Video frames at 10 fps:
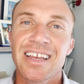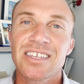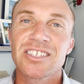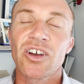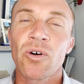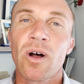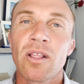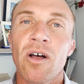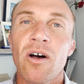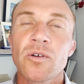So
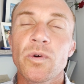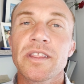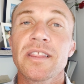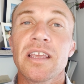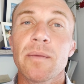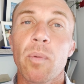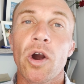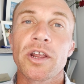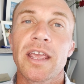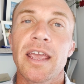along with the
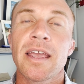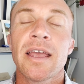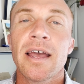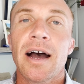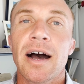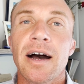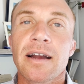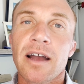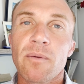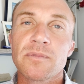parking
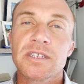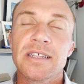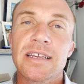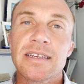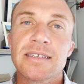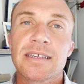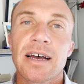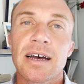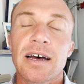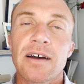comes these
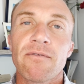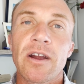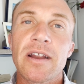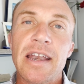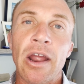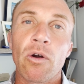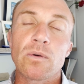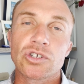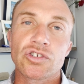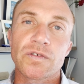very narrow
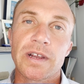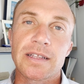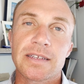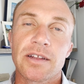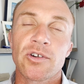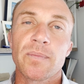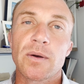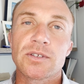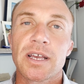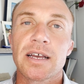streets in
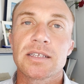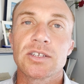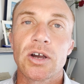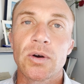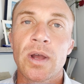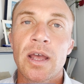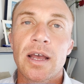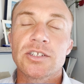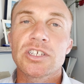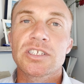Hermosa. So
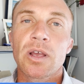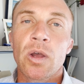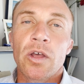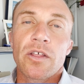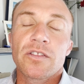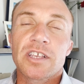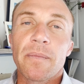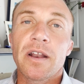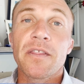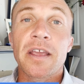just
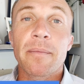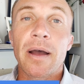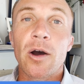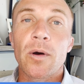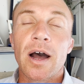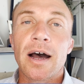Something to think about.